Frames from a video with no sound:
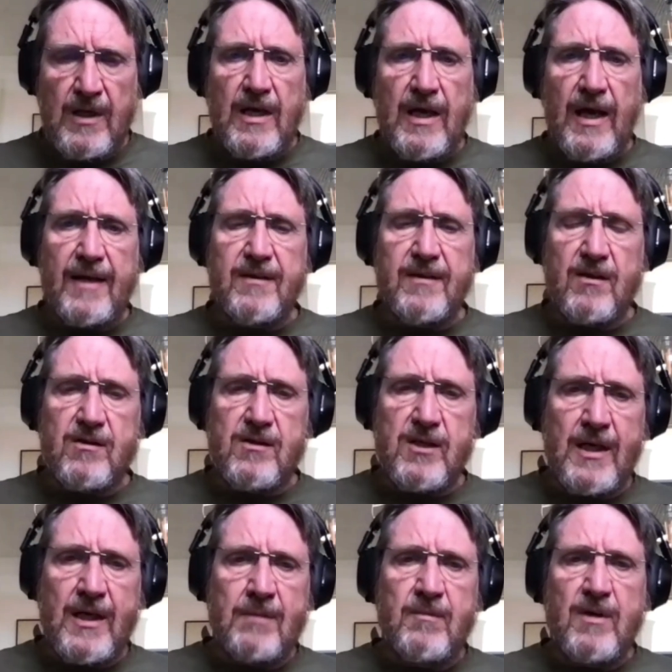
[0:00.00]
At the
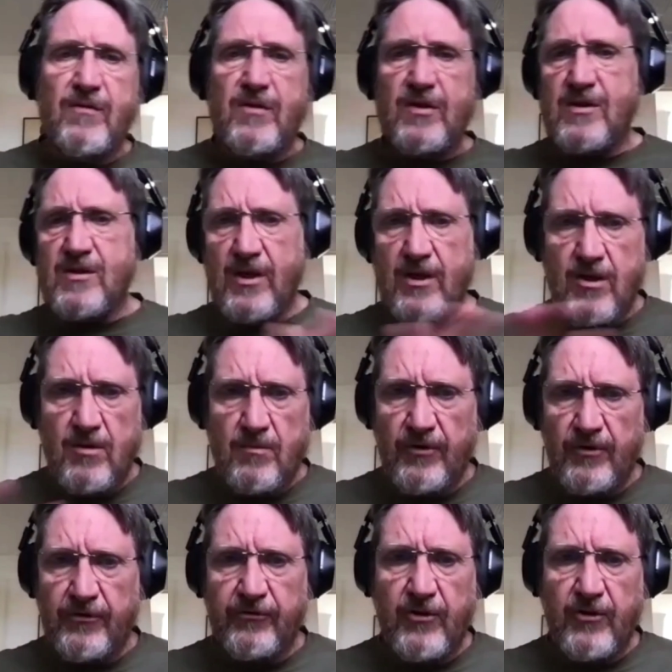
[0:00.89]
time of a
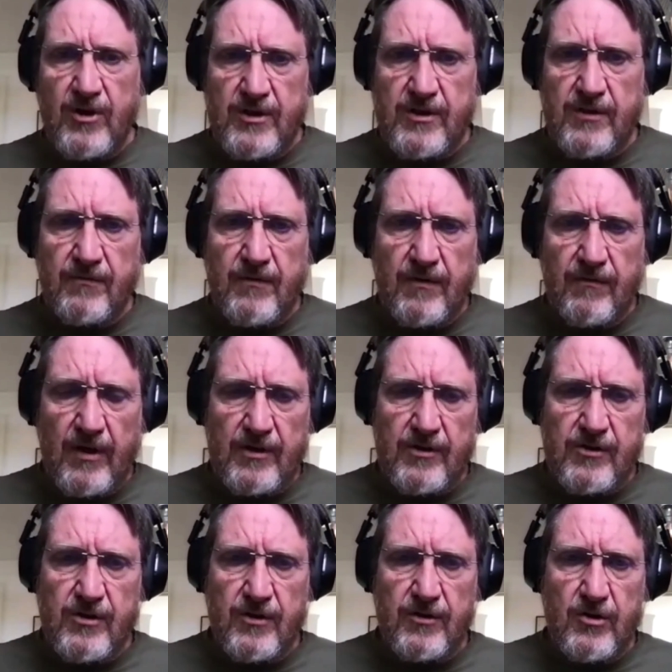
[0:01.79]
terrible series of
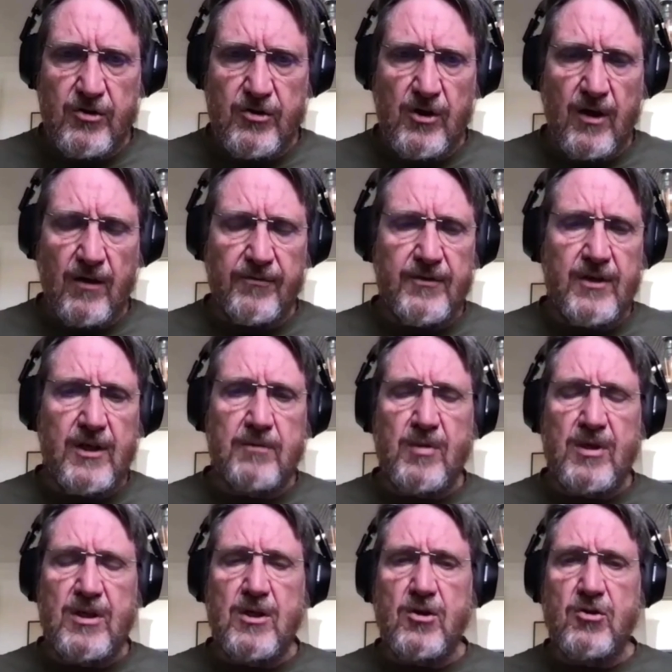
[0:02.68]
events on the shaft, there'd
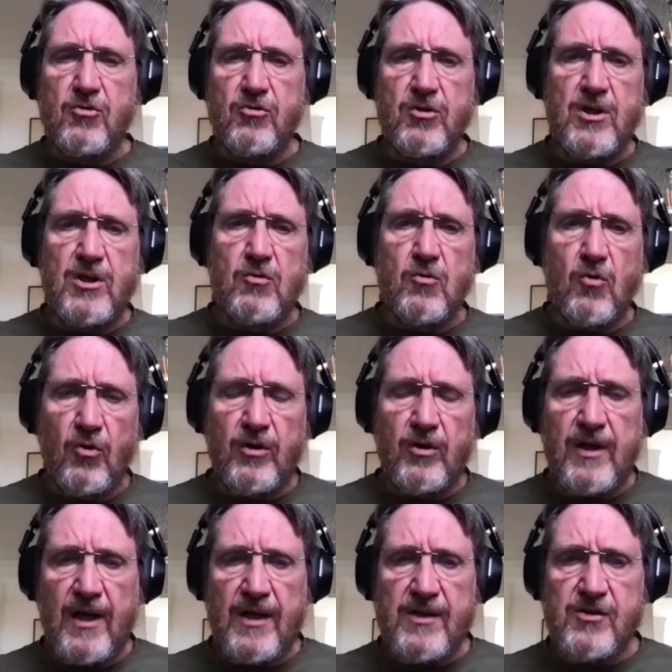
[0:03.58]
been a
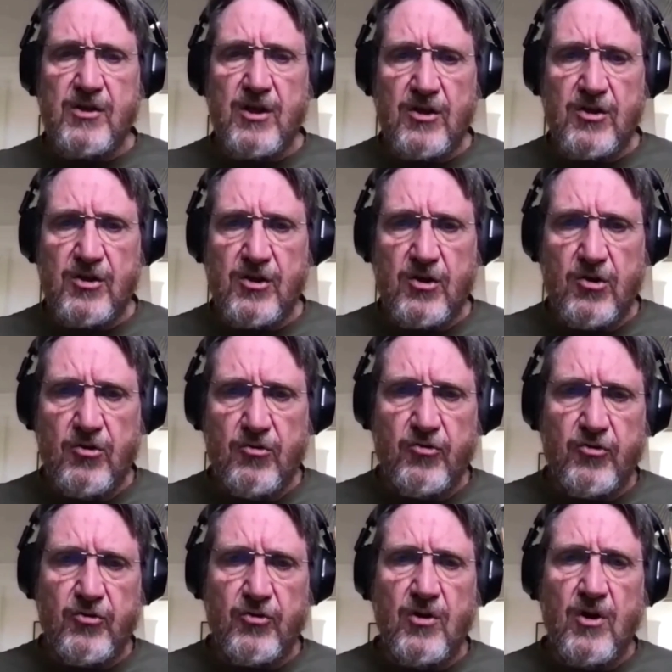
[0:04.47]
union-organized
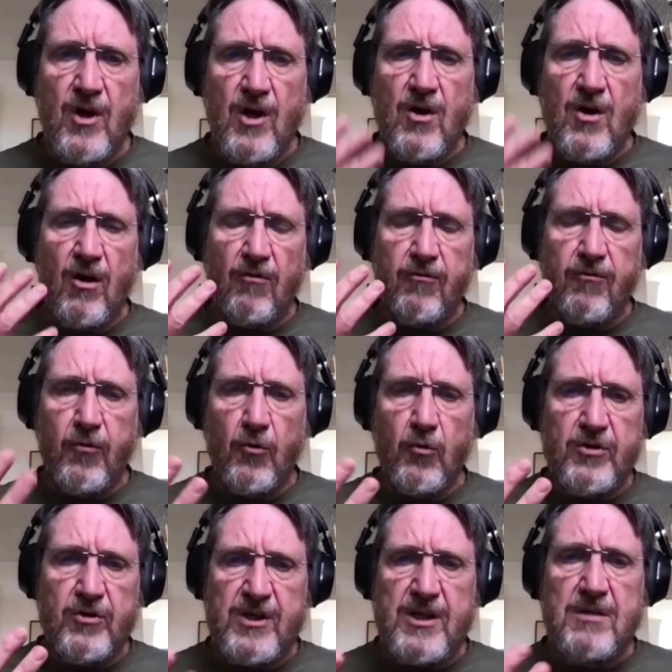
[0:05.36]
execution of
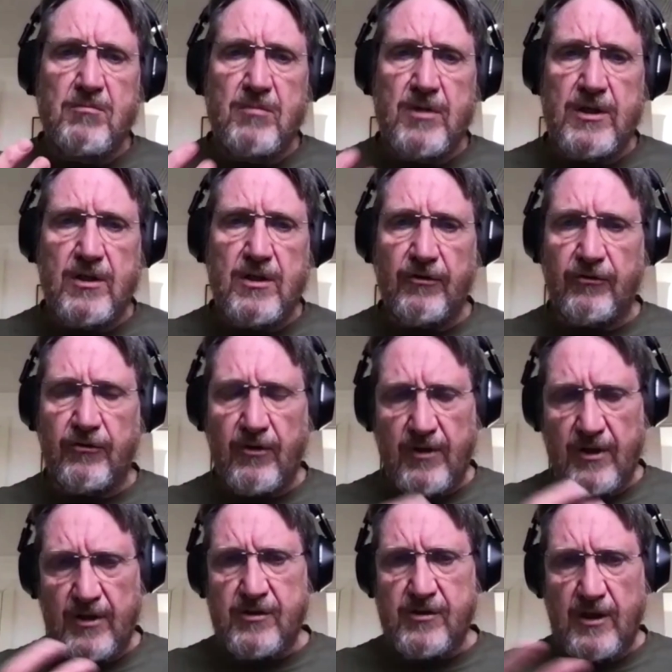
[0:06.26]
4 team leaders, so
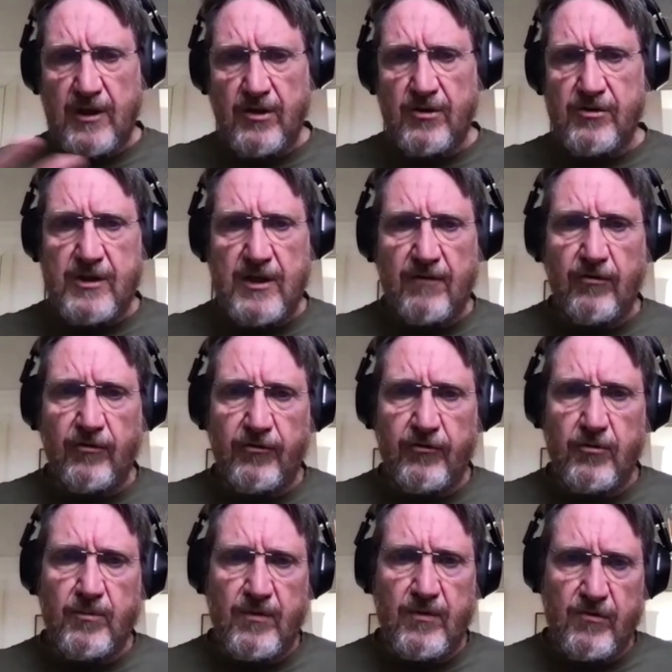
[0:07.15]
that's the lowest level
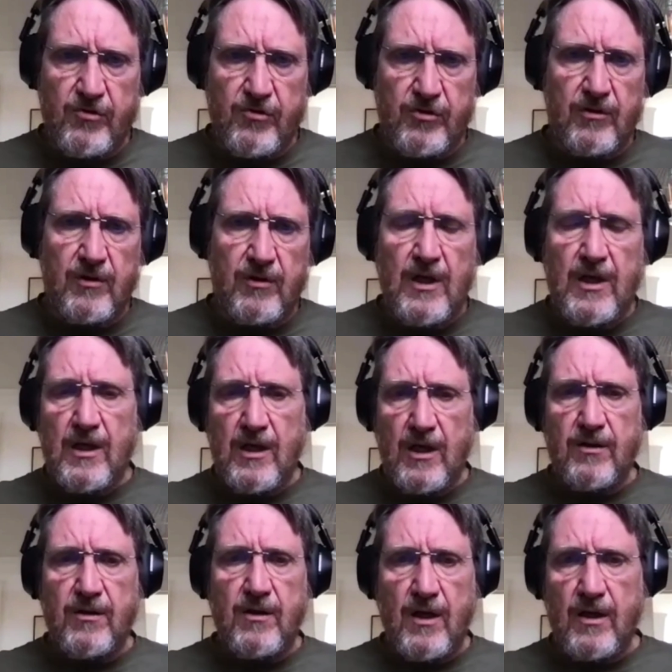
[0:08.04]
supervision
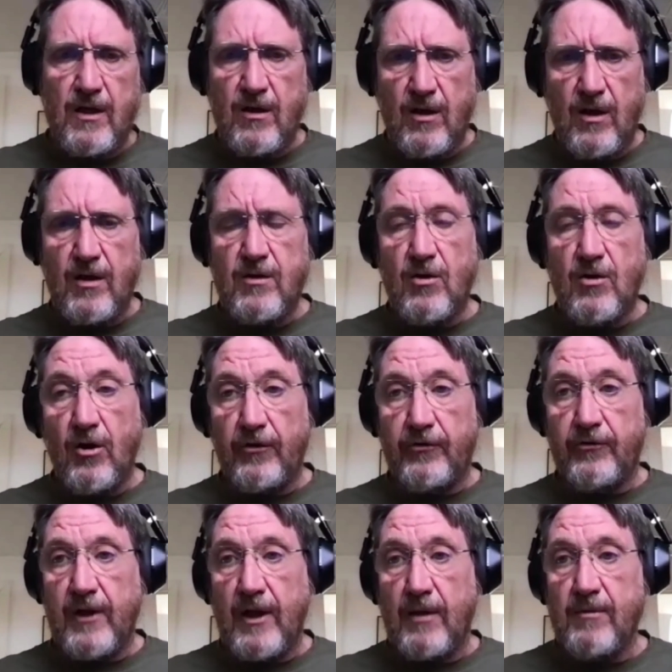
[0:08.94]
in the
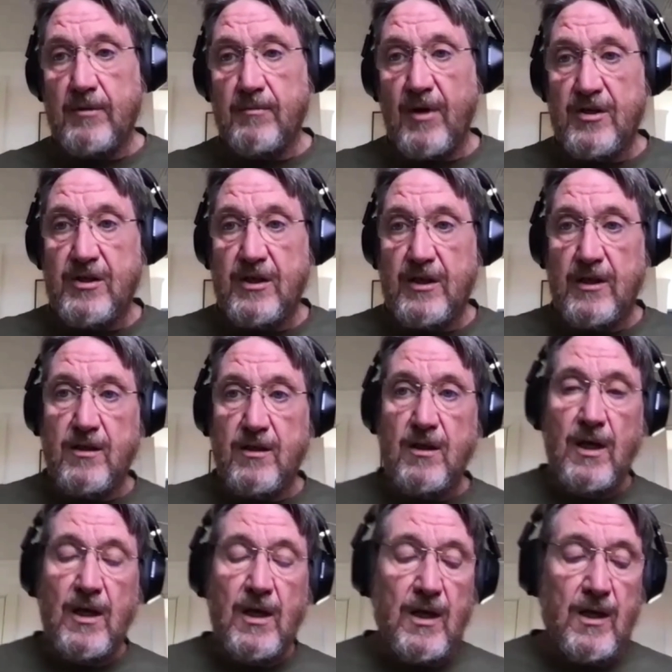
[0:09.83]
hostel. I mean,
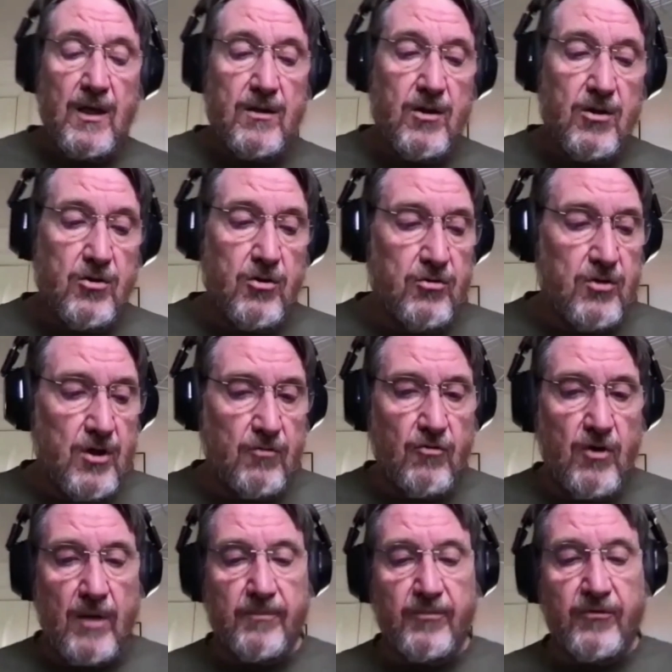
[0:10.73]
basically, the union
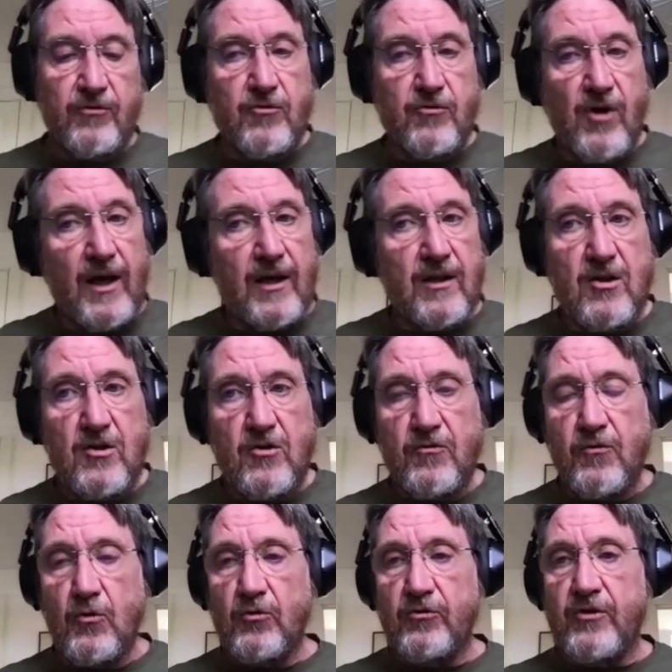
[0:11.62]
reps dragged these
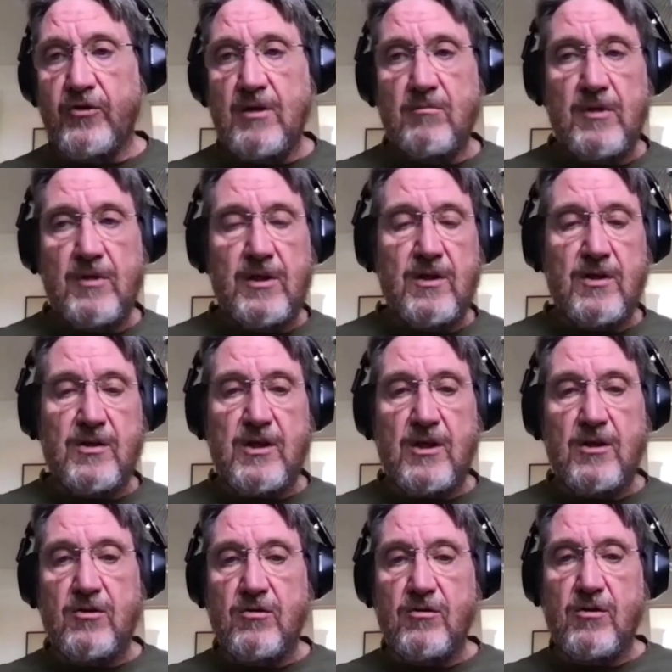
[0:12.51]
4 team leaders
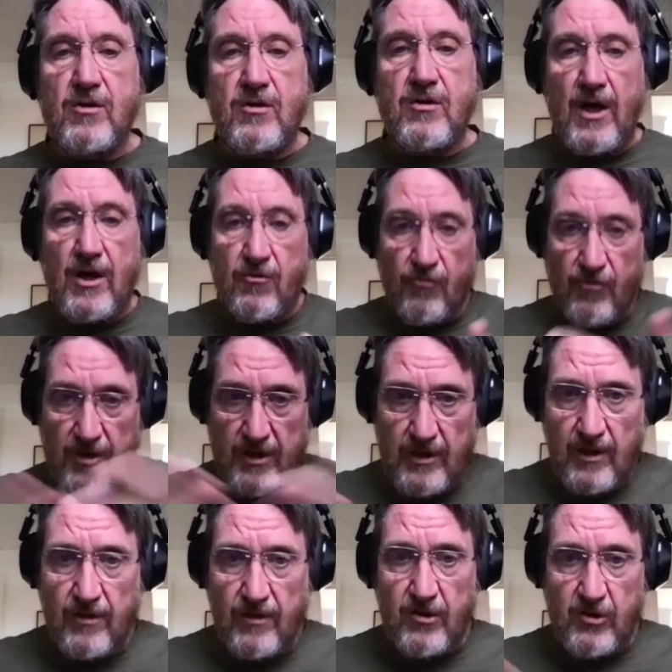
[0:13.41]
into the
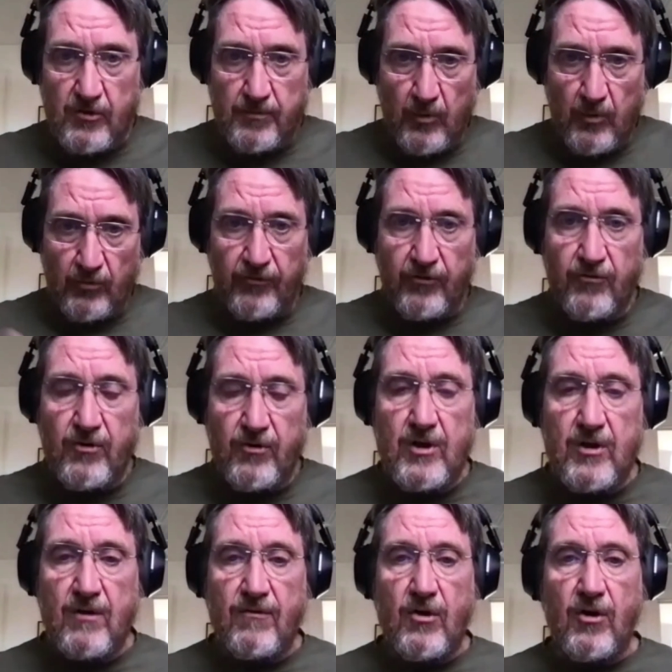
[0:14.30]
arena, the sports
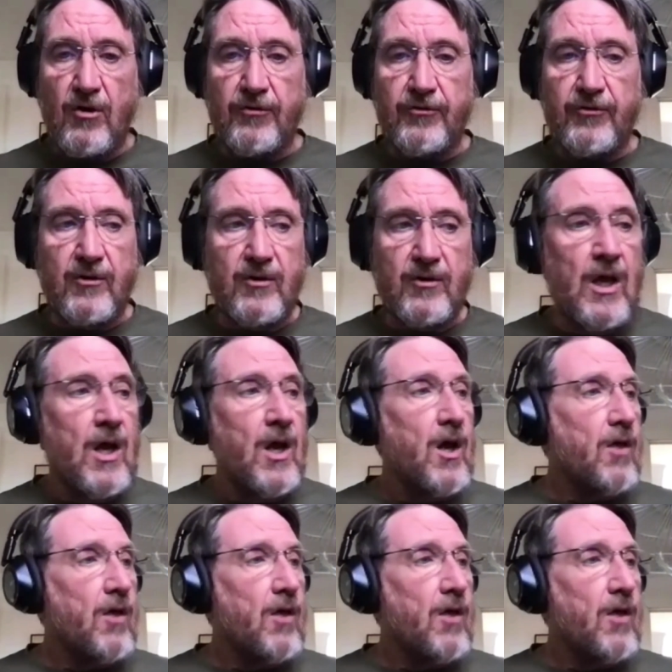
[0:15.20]
arena of the hostel.